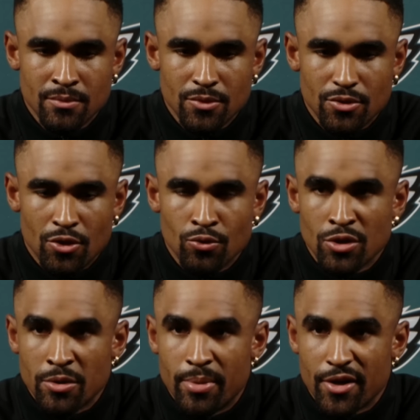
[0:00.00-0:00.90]
you know, real
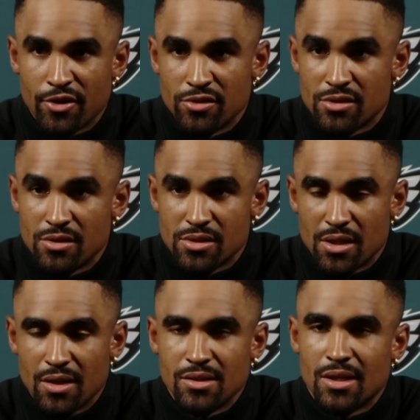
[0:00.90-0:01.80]
competitors
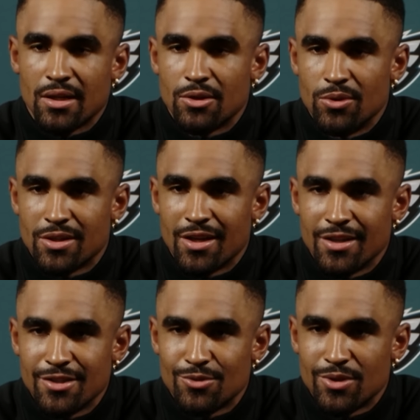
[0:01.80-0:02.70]
understand exactly what that
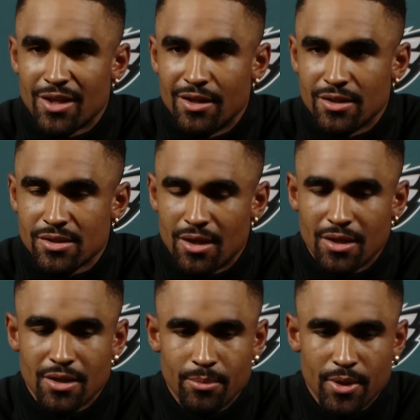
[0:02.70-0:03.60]
is and what that looks
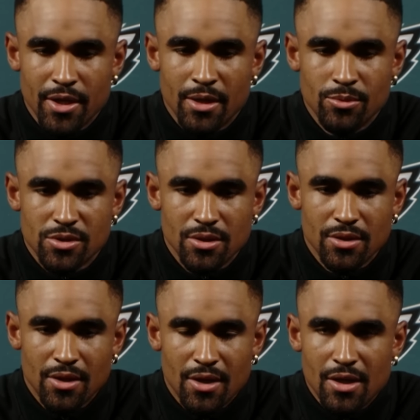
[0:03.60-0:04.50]
like, and being able to
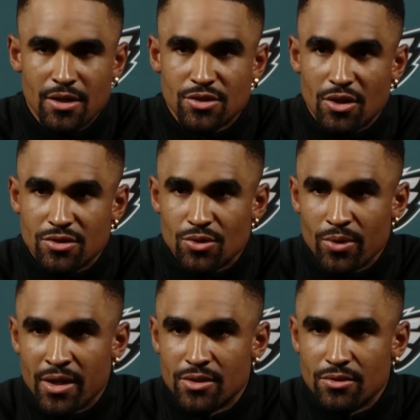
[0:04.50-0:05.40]
talk to
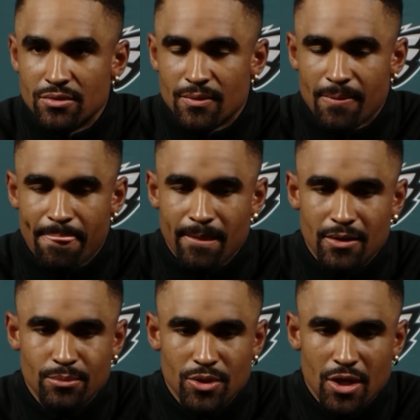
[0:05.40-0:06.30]
Randall,
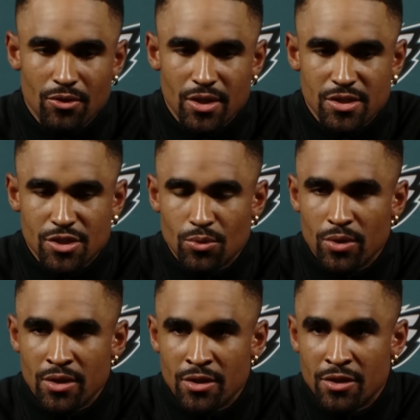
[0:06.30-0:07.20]
build that relationship
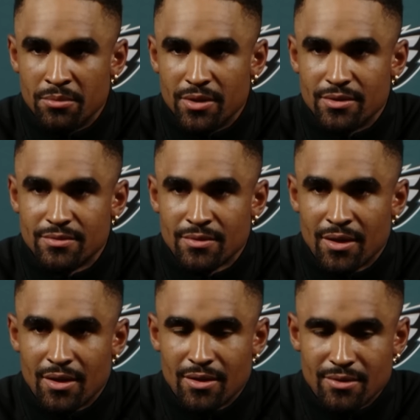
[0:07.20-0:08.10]
with him, and,
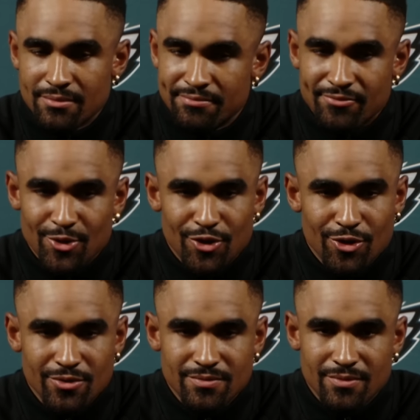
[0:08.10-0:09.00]
you
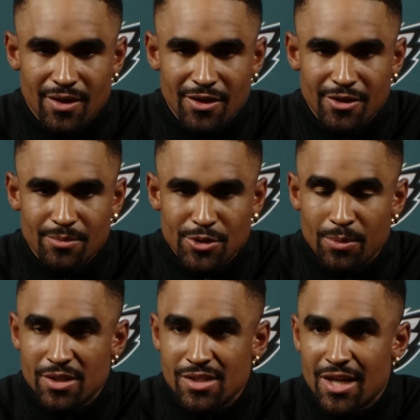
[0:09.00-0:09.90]
know, as
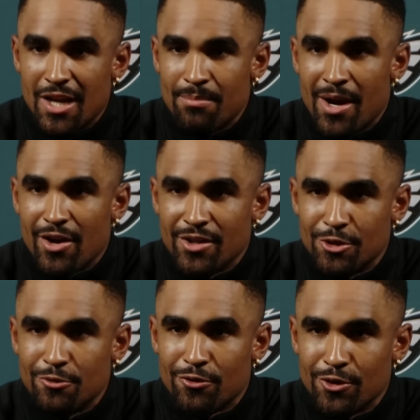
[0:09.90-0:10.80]
much as I admire
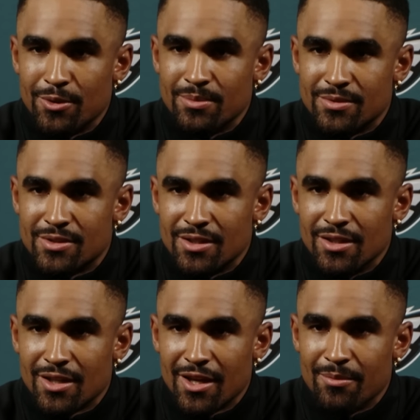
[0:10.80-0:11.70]
him, for him to
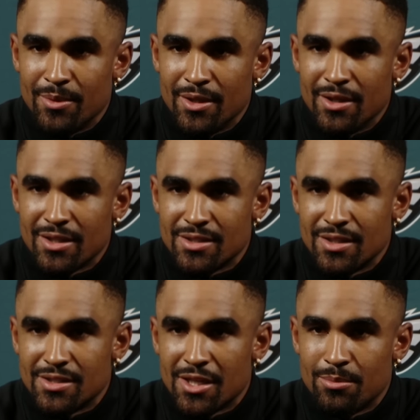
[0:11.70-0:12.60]
look at me as an
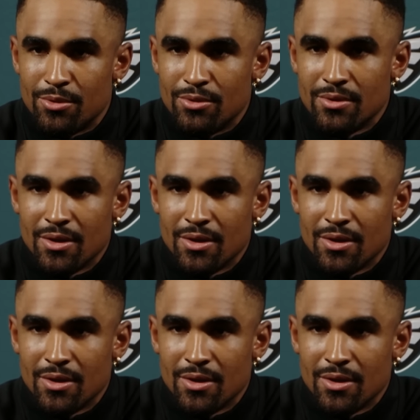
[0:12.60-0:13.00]
example